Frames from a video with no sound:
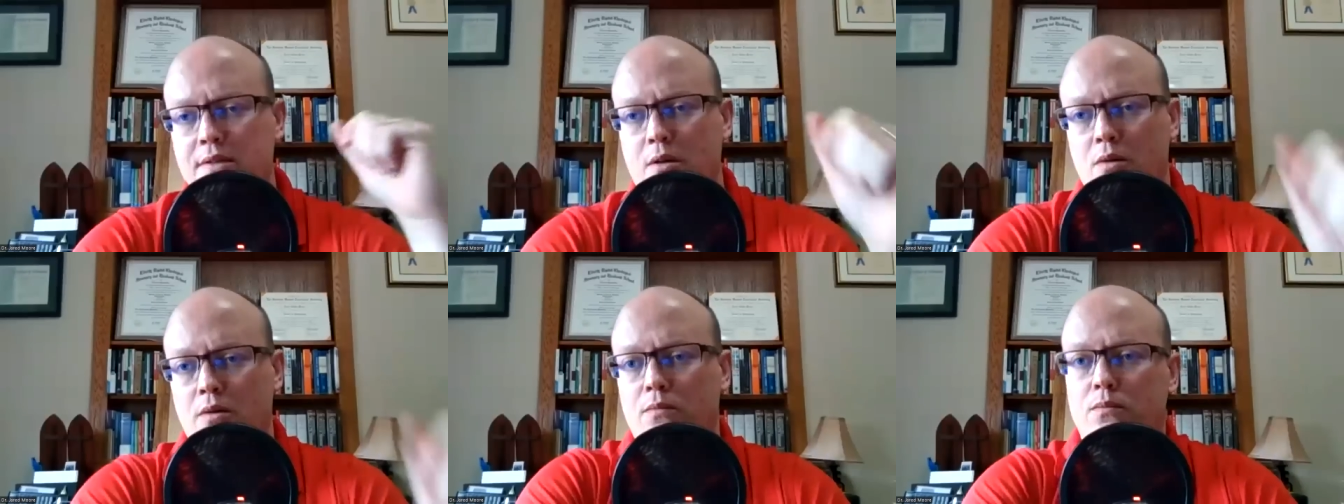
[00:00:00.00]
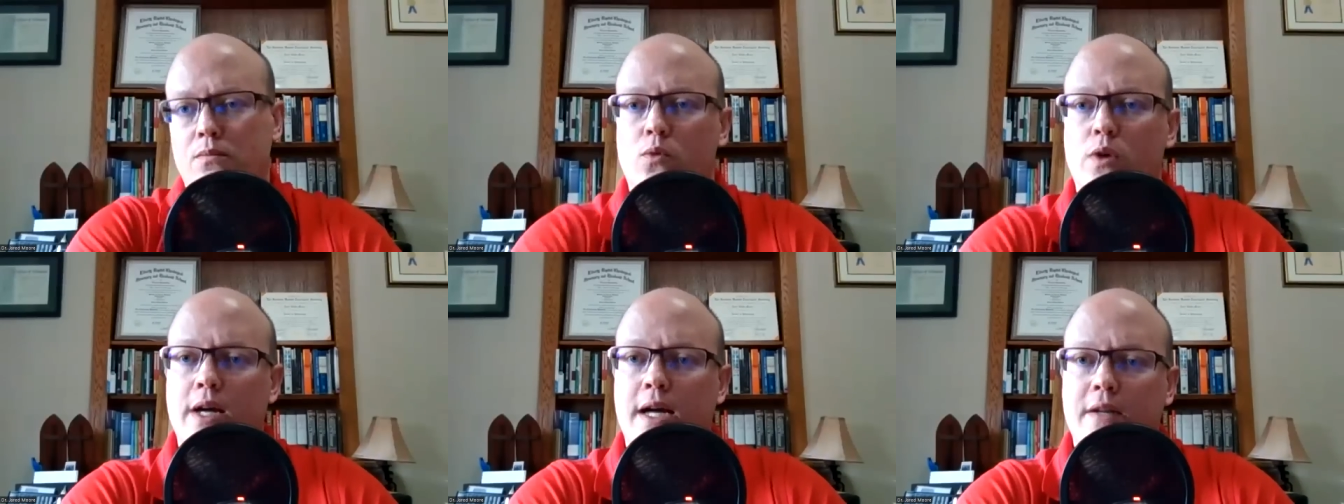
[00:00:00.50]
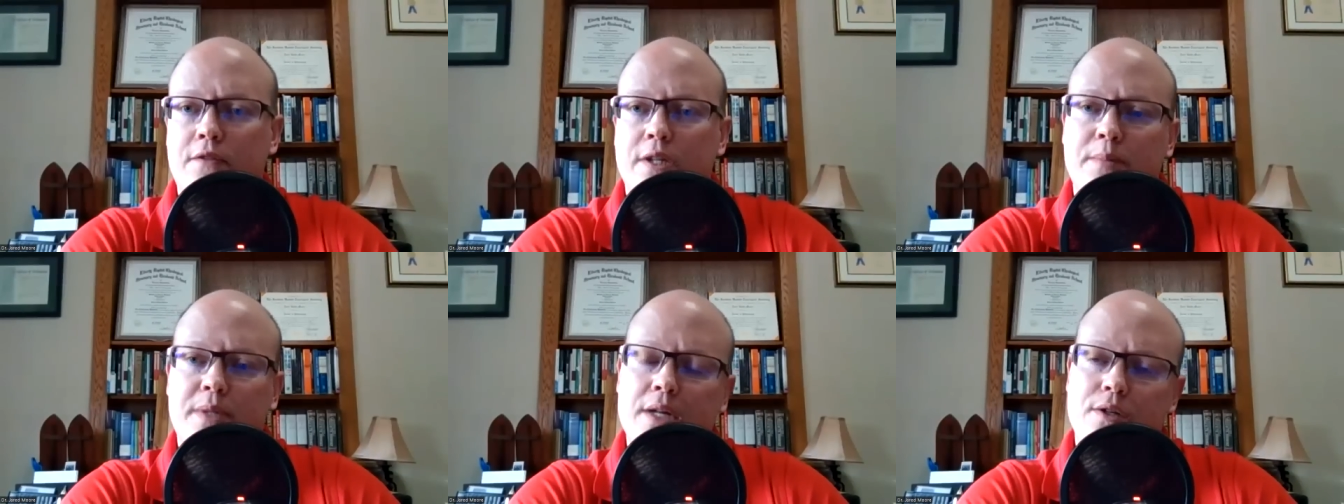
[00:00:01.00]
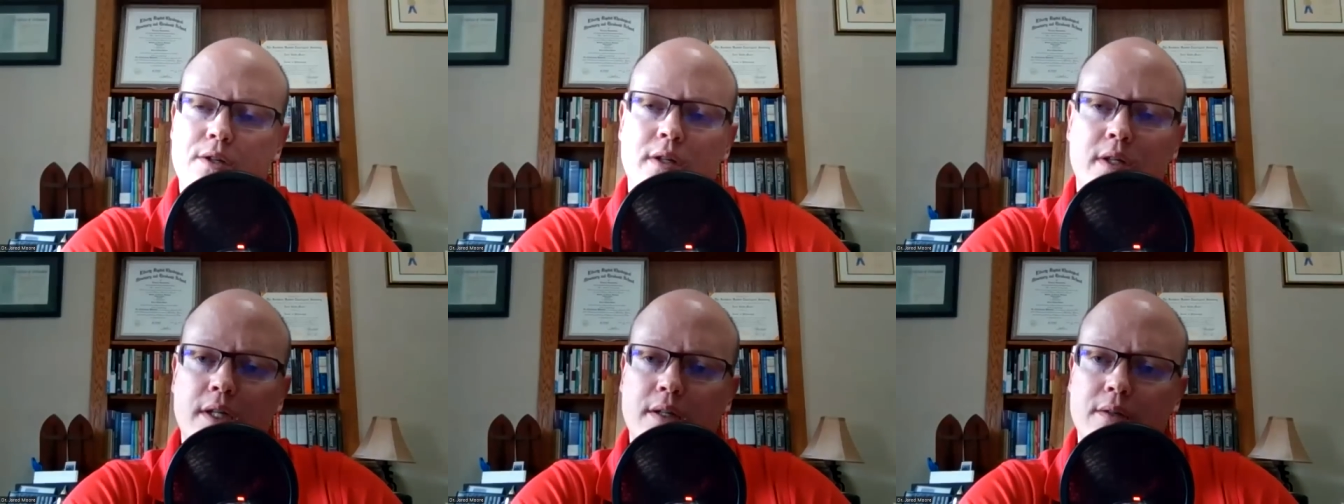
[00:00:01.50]
on what kind of temptation
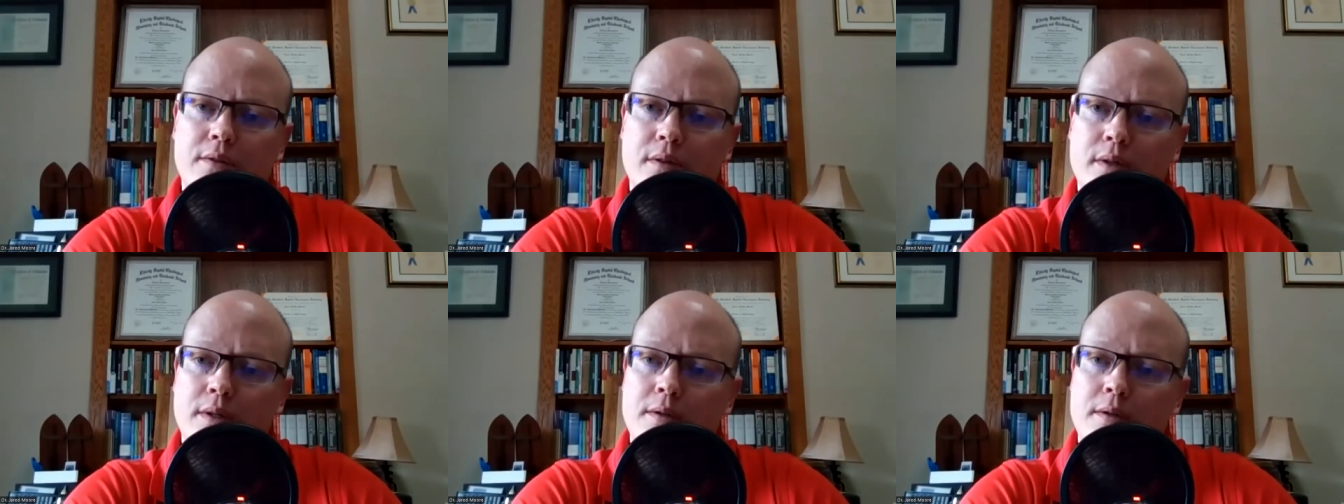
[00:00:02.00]
it is.